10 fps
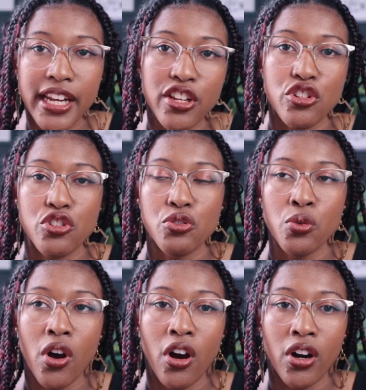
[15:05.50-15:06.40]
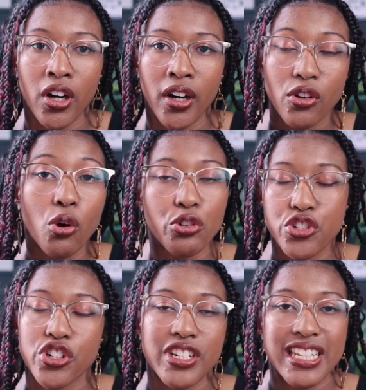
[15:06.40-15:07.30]
into our
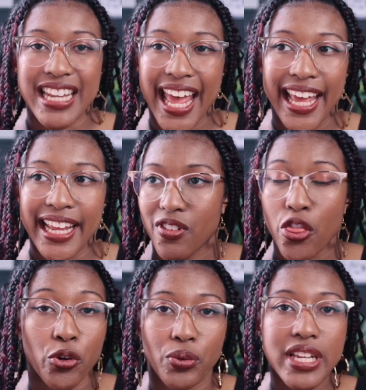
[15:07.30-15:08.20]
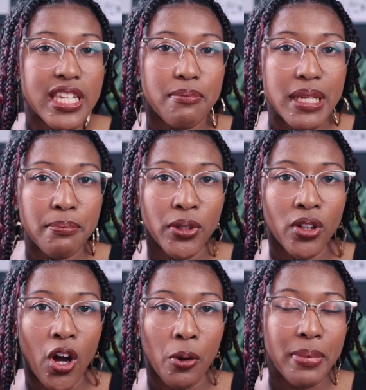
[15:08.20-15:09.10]
culture today. The reason
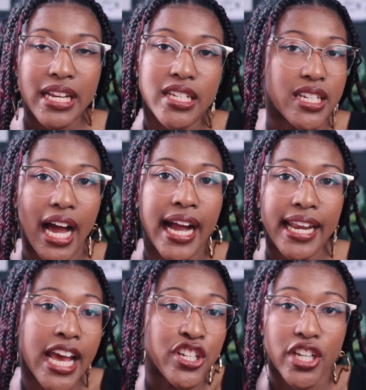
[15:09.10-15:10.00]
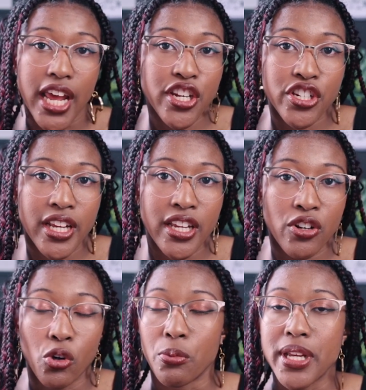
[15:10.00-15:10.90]
people are being denied education
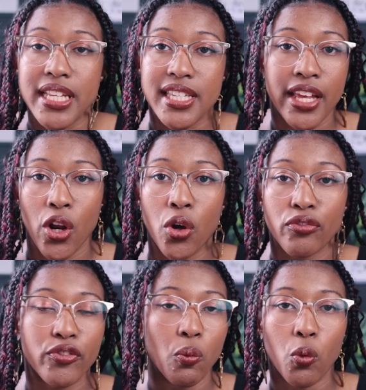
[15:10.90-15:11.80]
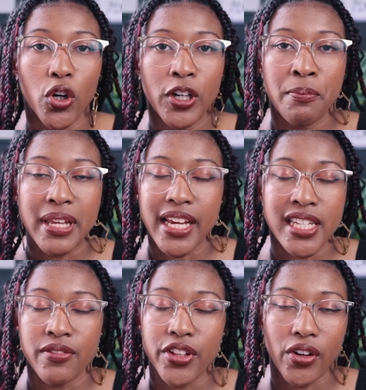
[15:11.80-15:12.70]
or being sent home from work because
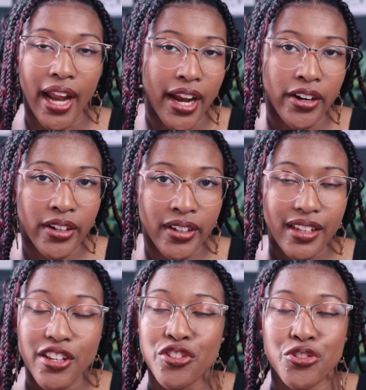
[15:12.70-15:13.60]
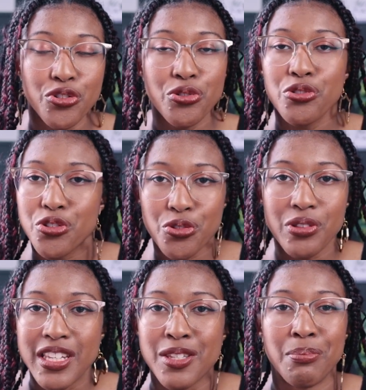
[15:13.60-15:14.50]
of their hair is due to
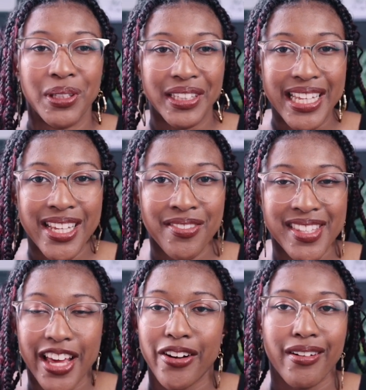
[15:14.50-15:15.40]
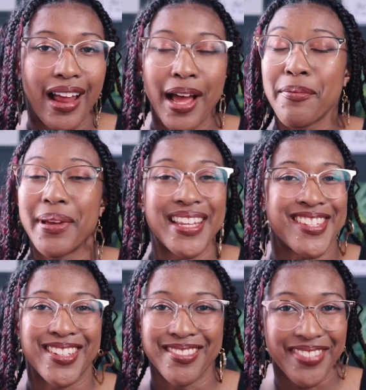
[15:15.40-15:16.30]
these beliefs that are not based
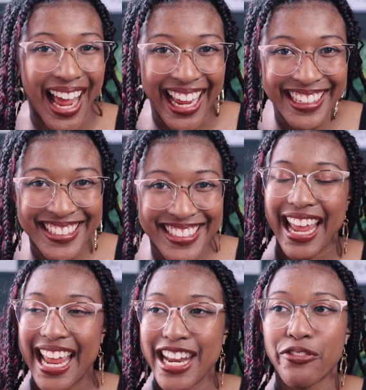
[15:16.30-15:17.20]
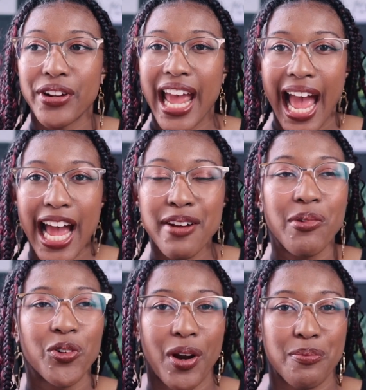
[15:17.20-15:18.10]
on fact. And if we had
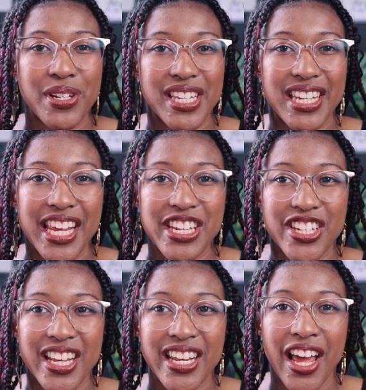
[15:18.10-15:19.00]
more representation